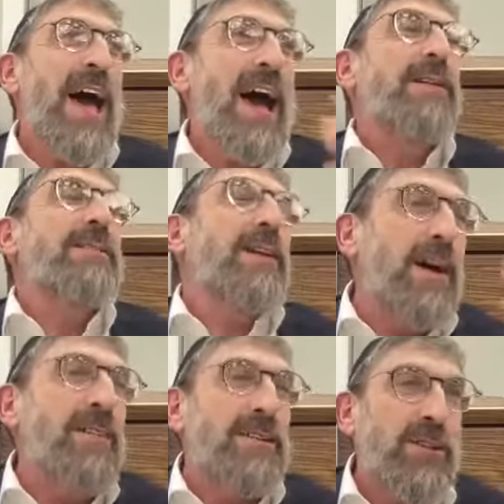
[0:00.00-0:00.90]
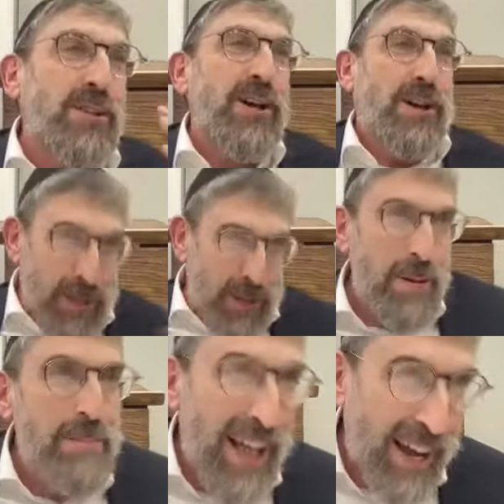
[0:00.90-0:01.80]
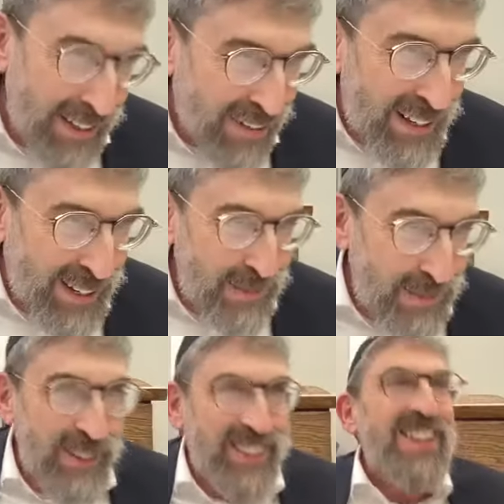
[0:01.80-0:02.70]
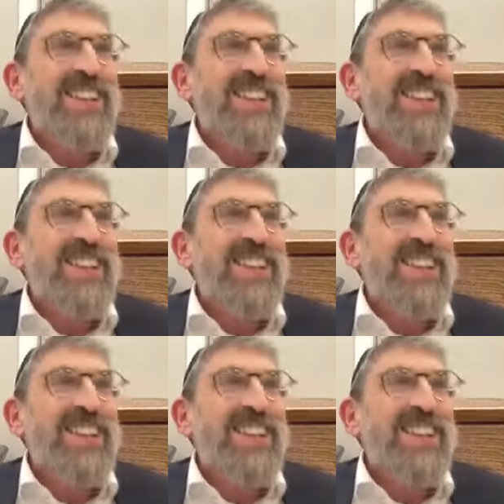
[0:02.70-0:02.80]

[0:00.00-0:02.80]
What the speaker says: How on Rosh Hashanah are you being malakid vegetables?